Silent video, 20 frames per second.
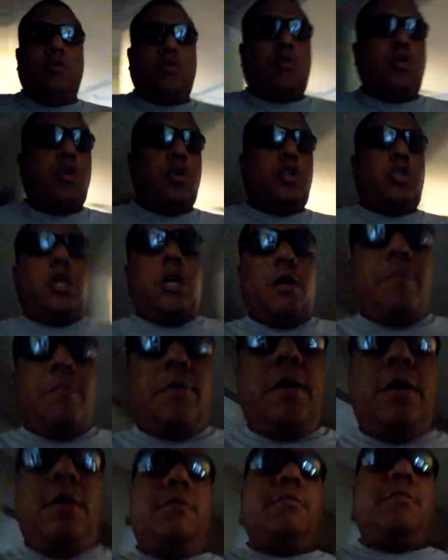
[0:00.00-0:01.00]
was world
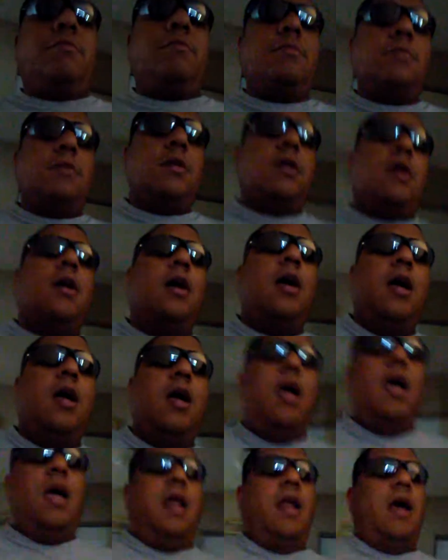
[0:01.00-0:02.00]
champion
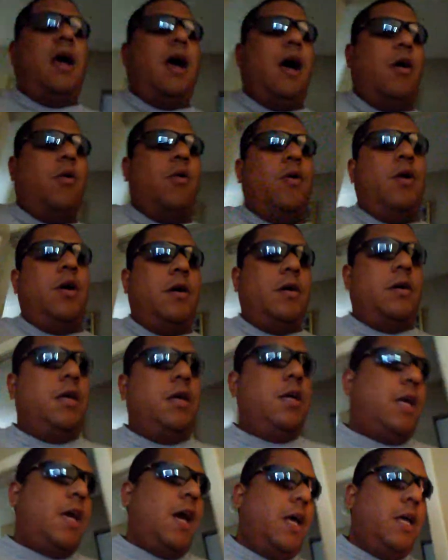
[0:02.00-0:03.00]
and how uh,
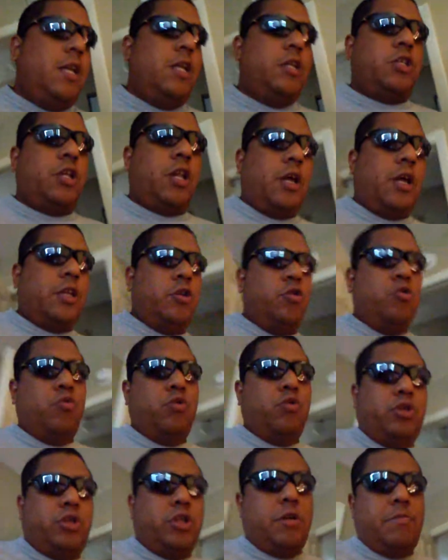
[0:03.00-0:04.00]
he not he doesn't like the new
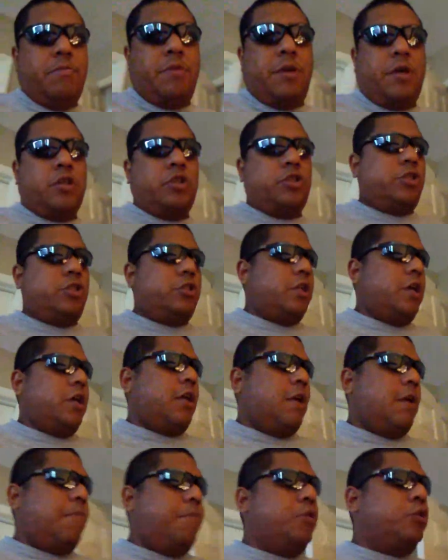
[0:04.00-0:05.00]
regime because they
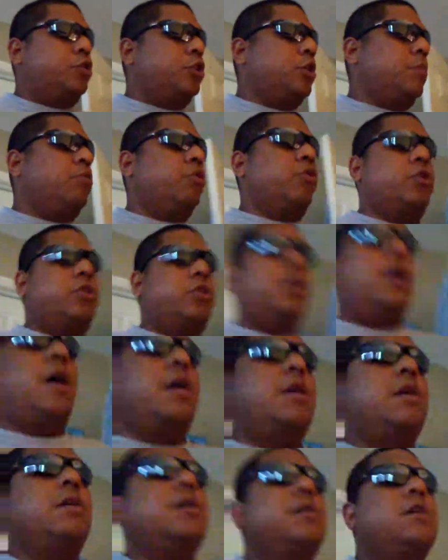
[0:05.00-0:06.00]
keep pushing him to the
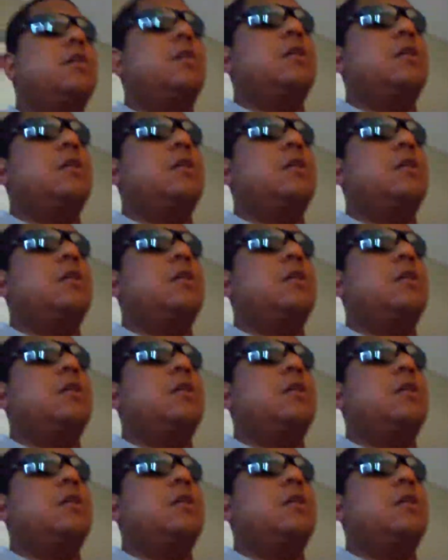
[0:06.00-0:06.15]
side,